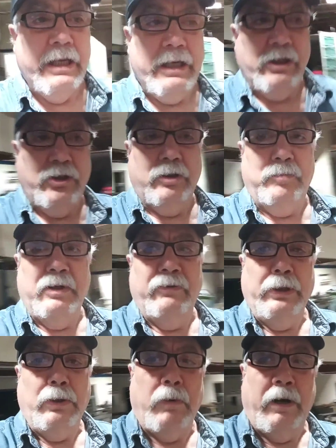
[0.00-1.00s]
it should be
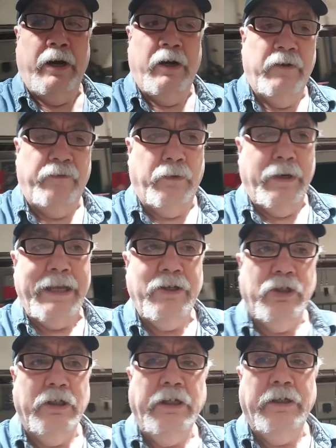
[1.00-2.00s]
required for
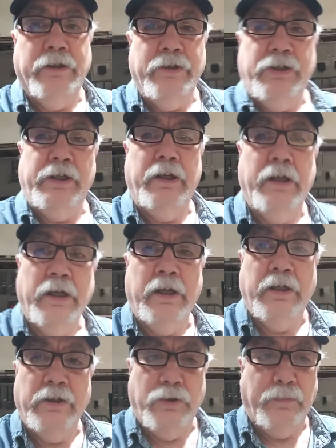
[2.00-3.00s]
engineers
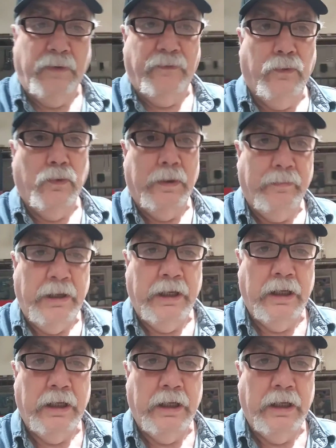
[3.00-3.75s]
to perform